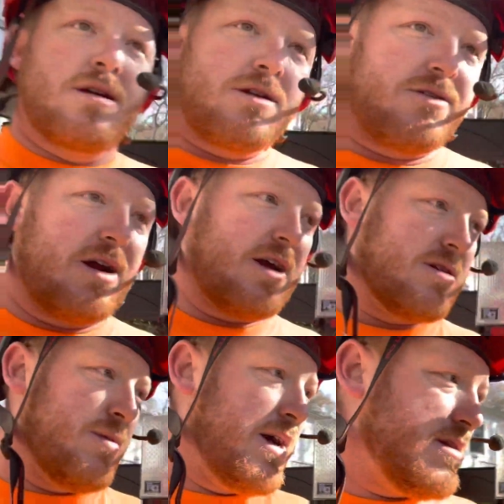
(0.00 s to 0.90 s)
Tracks
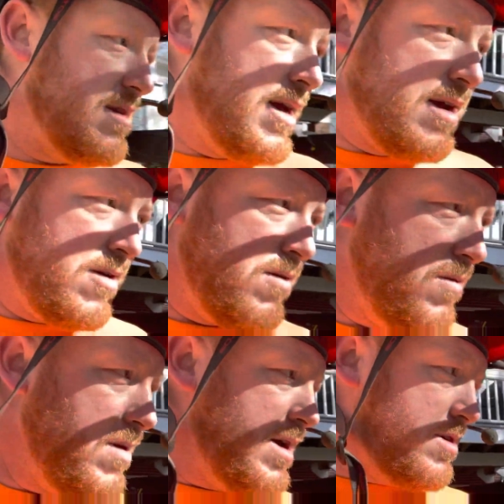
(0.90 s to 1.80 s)
mats down on
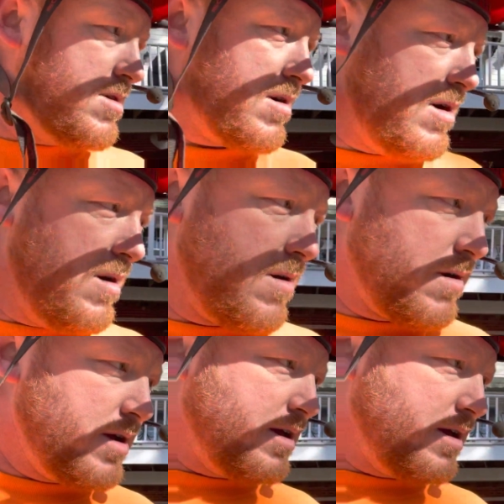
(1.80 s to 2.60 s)
the edge of the concrete,